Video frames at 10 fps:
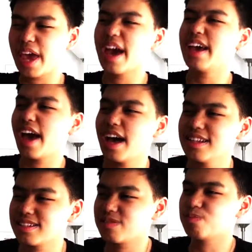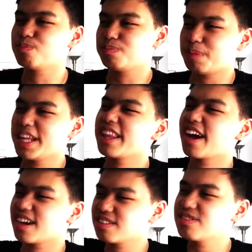yeah, it's been there,